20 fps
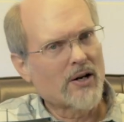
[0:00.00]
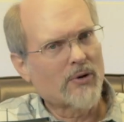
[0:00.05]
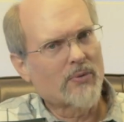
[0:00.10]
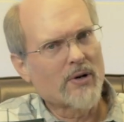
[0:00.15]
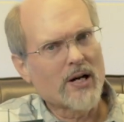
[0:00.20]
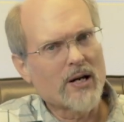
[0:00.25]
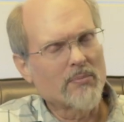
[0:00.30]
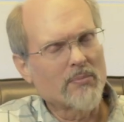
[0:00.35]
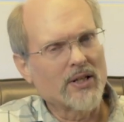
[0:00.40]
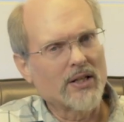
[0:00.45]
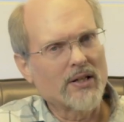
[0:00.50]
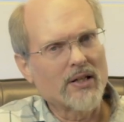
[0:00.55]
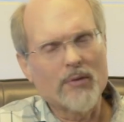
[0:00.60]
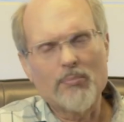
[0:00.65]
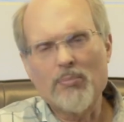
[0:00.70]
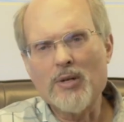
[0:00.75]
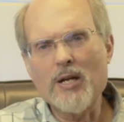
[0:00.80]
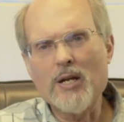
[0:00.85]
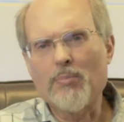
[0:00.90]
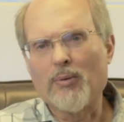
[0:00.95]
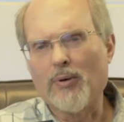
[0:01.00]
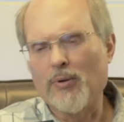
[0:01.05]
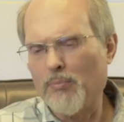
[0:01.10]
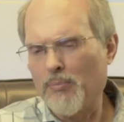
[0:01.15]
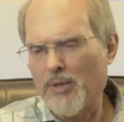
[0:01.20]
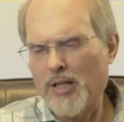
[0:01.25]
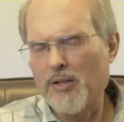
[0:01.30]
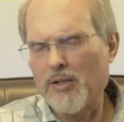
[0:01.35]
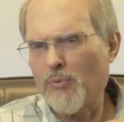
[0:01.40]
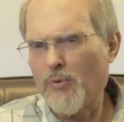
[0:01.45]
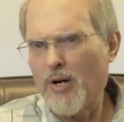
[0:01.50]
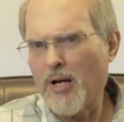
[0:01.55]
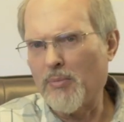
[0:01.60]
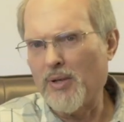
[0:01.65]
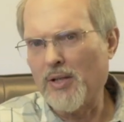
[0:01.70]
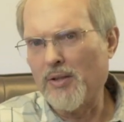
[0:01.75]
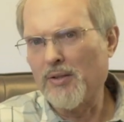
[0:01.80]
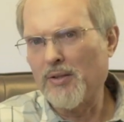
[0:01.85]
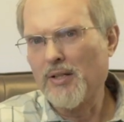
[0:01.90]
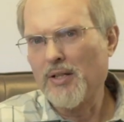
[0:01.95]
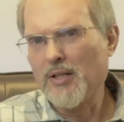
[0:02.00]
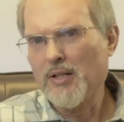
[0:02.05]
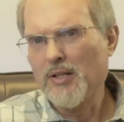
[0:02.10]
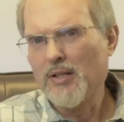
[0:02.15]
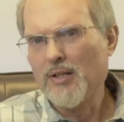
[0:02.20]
a remnant, a people, men and women,